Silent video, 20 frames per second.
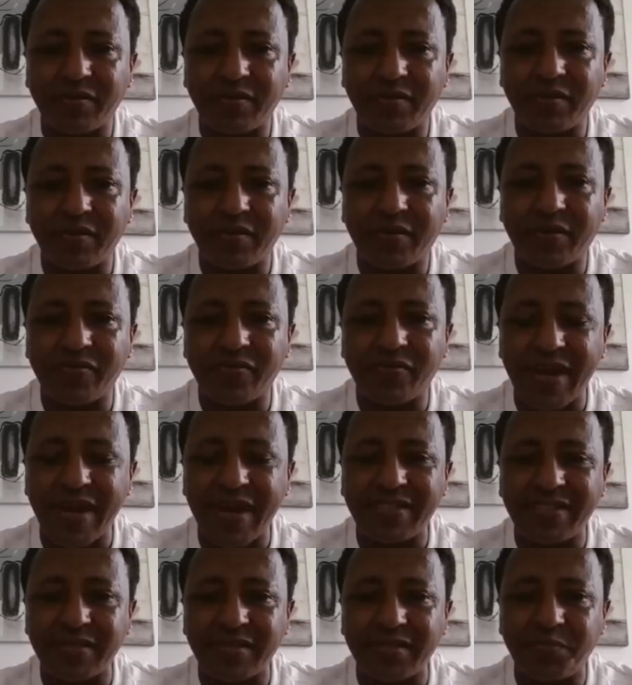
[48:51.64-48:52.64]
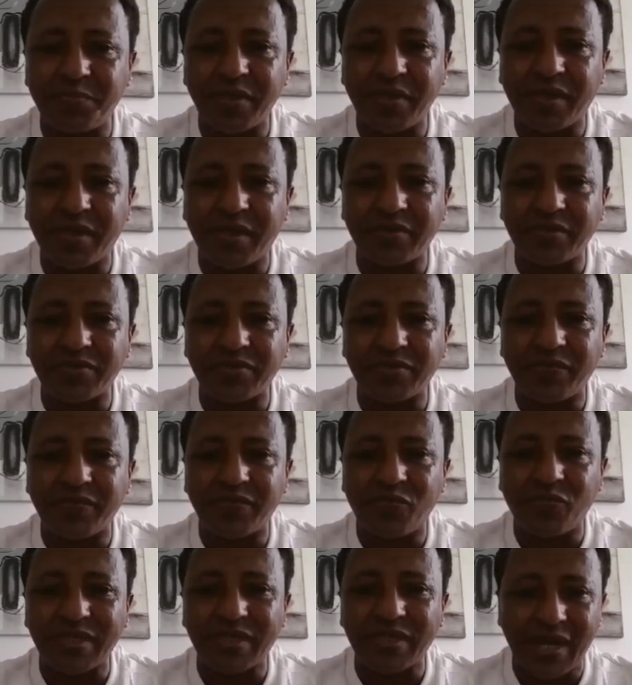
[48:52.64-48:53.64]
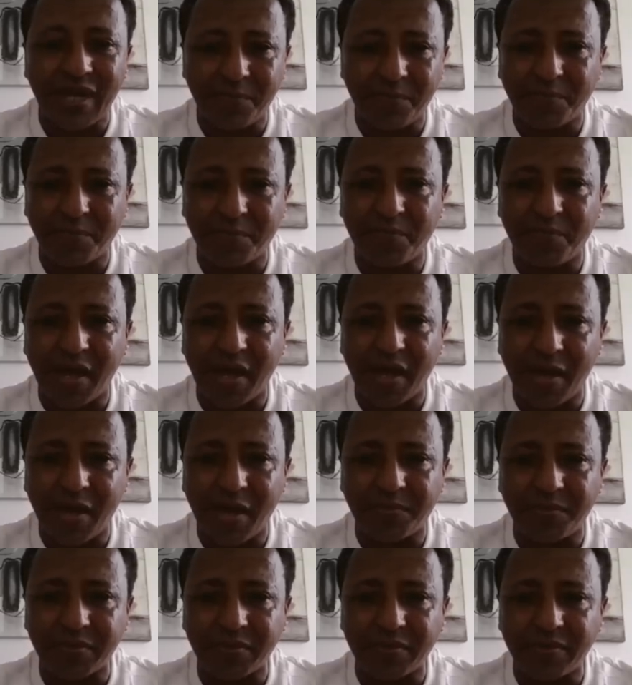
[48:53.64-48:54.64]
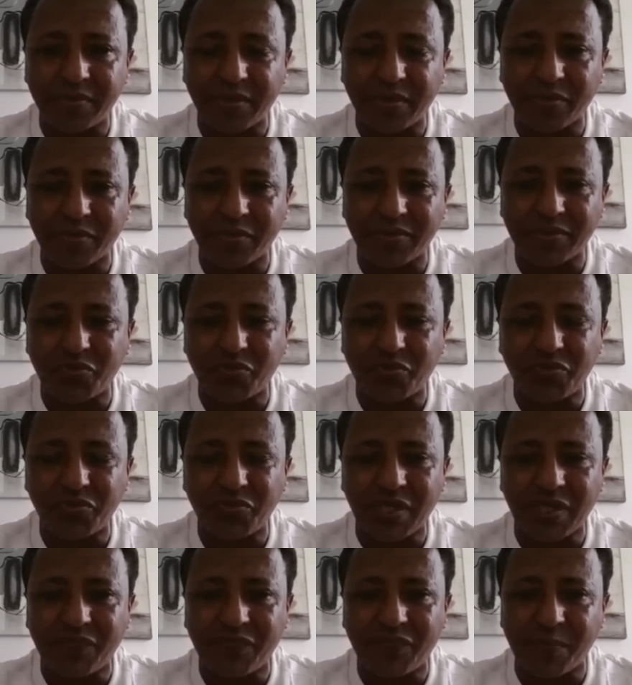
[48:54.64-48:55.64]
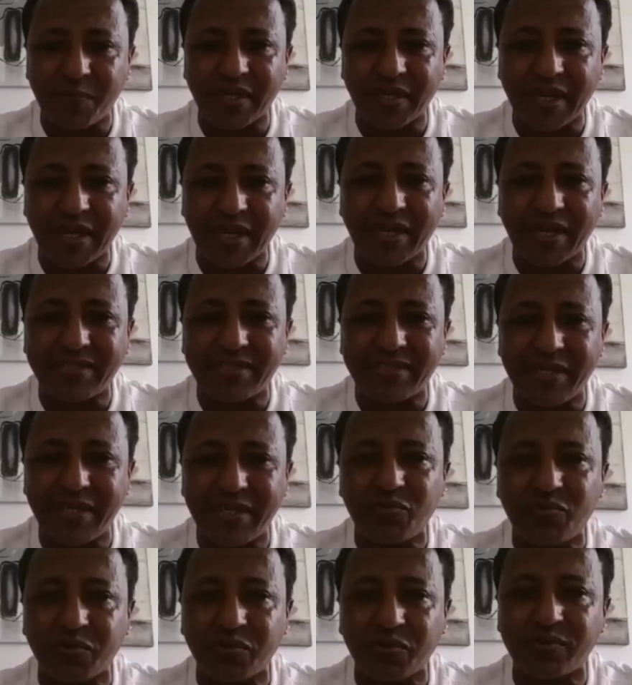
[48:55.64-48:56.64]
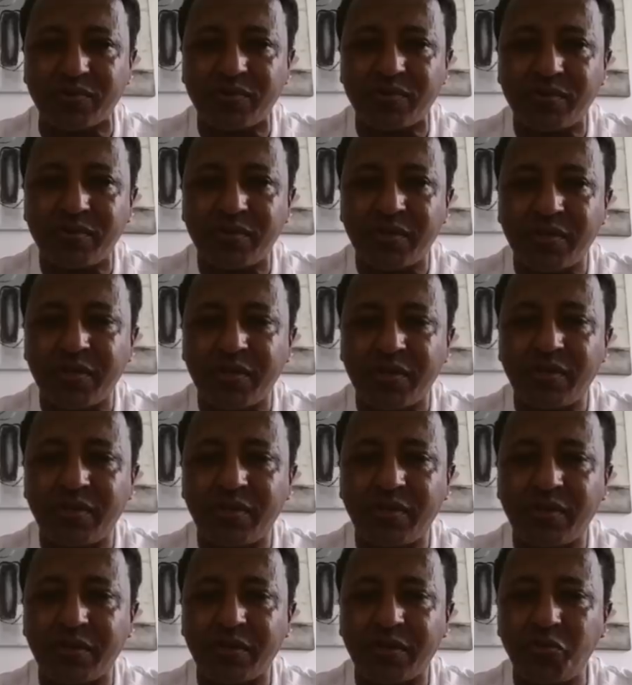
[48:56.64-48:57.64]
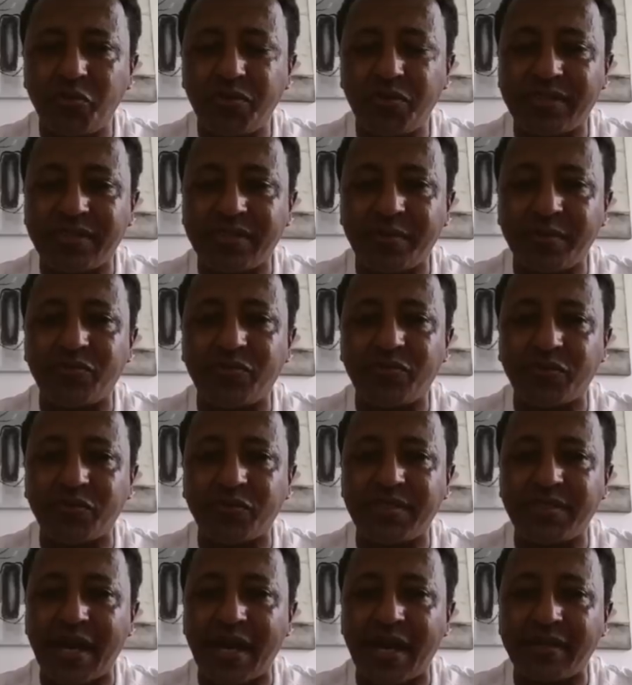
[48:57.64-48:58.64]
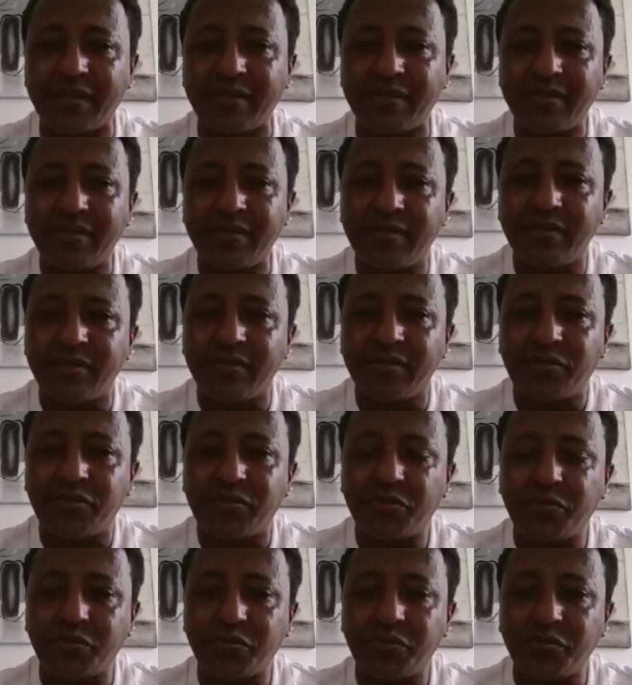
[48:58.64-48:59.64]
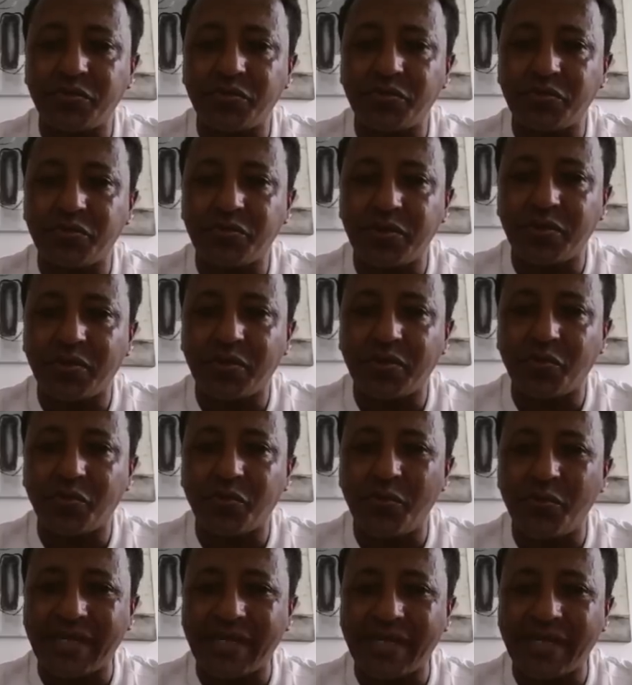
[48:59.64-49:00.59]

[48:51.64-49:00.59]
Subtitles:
created because of what happened. The social fabric, a huge attempt was done to, weaken the